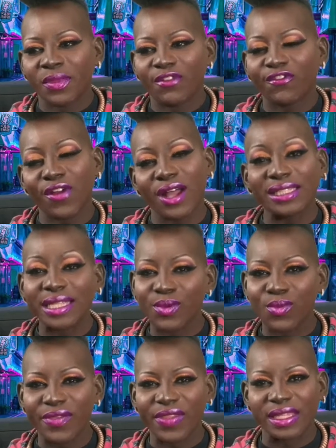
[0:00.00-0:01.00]
frosted
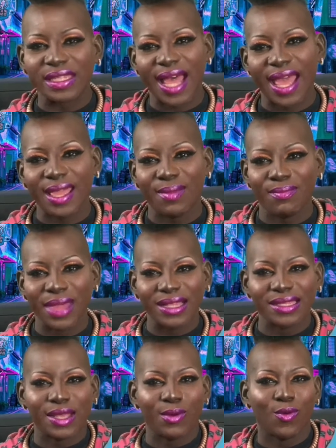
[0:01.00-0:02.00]
one that's like makes
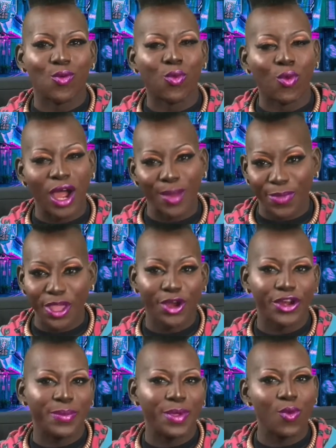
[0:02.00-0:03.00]
it appear
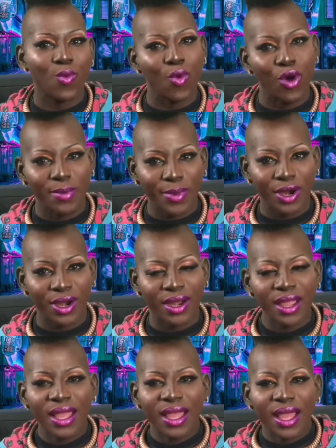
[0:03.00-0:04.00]
to be warmer.
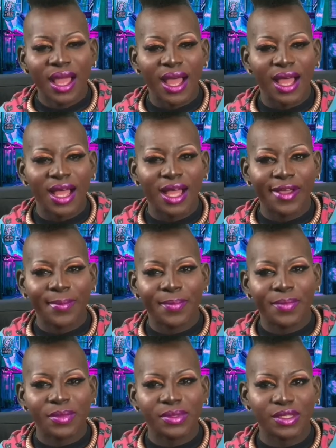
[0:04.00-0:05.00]

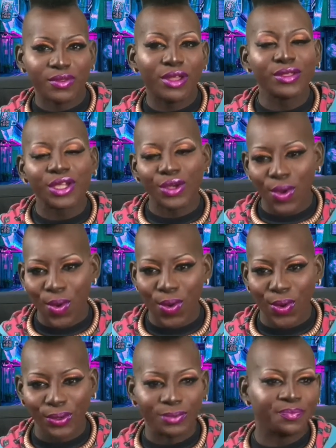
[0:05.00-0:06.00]
So those are
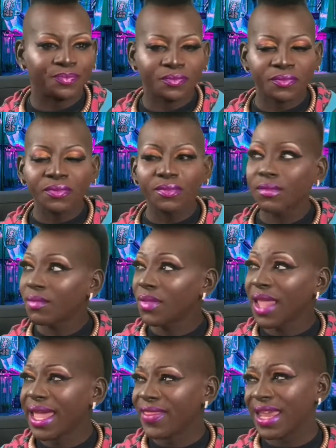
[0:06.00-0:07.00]
cool.
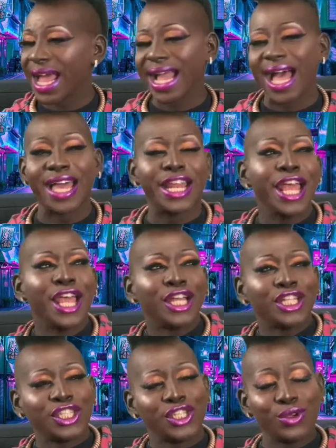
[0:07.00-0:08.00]
And then I got
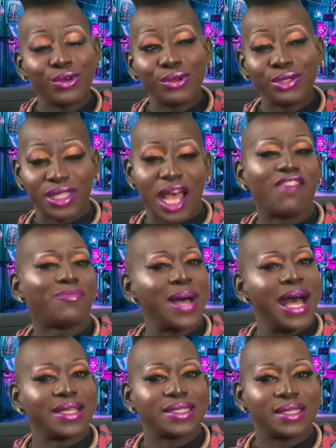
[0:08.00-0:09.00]
2 soft
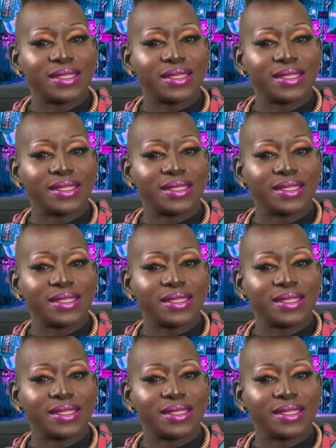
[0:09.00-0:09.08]
boxes